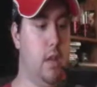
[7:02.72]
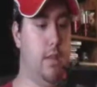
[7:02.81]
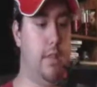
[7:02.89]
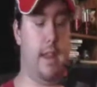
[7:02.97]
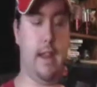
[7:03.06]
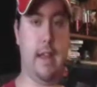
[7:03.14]

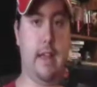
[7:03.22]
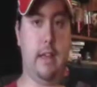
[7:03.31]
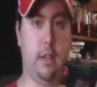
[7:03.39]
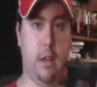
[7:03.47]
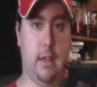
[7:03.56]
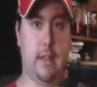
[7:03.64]
than a
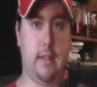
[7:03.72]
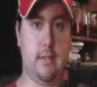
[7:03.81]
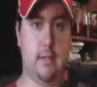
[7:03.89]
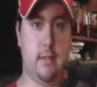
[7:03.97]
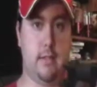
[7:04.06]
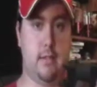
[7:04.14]
Glock
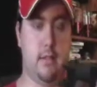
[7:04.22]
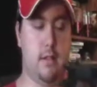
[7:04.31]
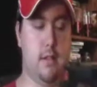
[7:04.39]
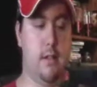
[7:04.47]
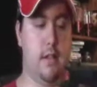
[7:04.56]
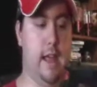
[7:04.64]
is.
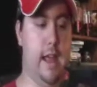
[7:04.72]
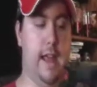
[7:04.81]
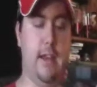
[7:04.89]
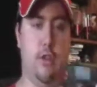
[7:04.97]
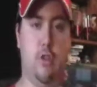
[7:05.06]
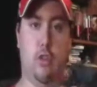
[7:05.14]

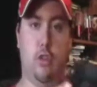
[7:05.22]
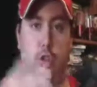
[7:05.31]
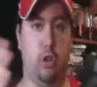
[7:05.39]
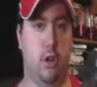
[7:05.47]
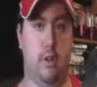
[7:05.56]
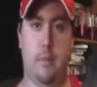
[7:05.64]
And you can
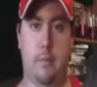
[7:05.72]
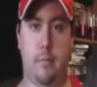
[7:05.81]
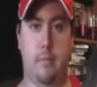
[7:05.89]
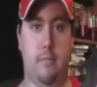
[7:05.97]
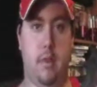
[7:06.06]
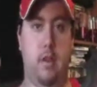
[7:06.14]
look on the
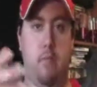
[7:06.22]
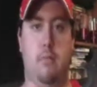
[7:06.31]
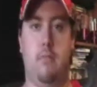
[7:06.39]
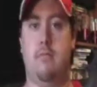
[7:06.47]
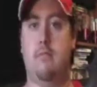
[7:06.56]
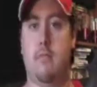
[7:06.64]

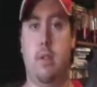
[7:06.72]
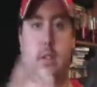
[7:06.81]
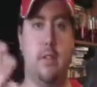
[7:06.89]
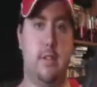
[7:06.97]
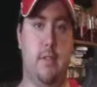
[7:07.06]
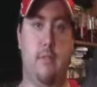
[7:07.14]

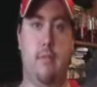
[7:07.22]
millions of